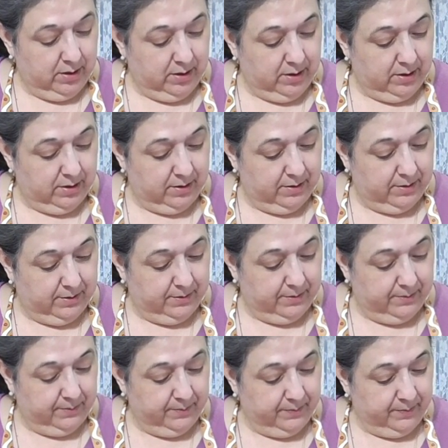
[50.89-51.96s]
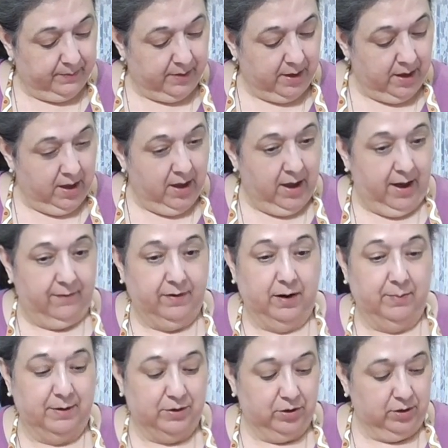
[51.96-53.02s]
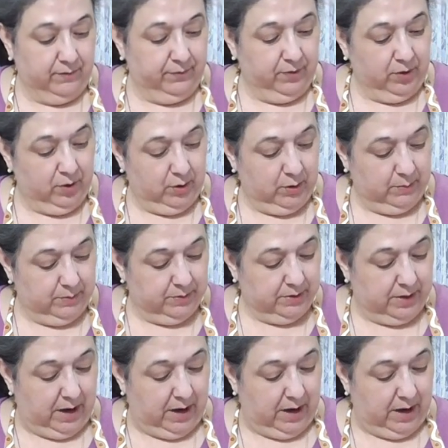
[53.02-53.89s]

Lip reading: I've got a bunch of different herbs.